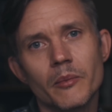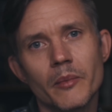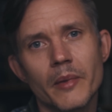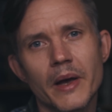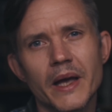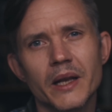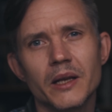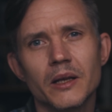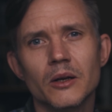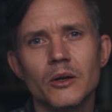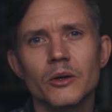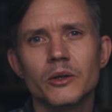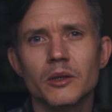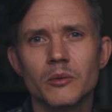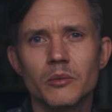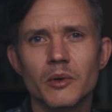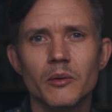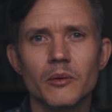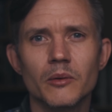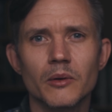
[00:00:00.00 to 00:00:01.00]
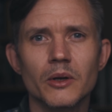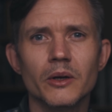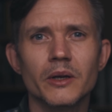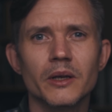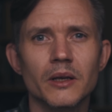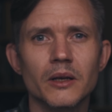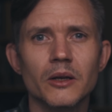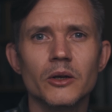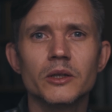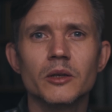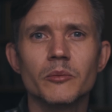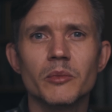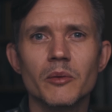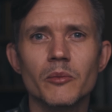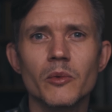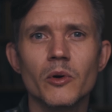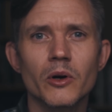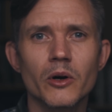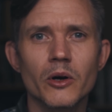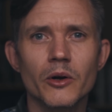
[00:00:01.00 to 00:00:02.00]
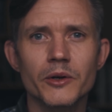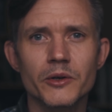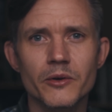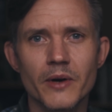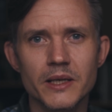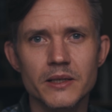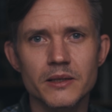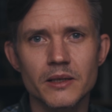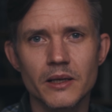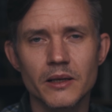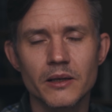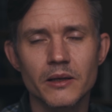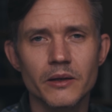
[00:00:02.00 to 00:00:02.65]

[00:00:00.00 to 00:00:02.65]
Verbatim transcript: made it looked a bit look it looked a bit more contrasty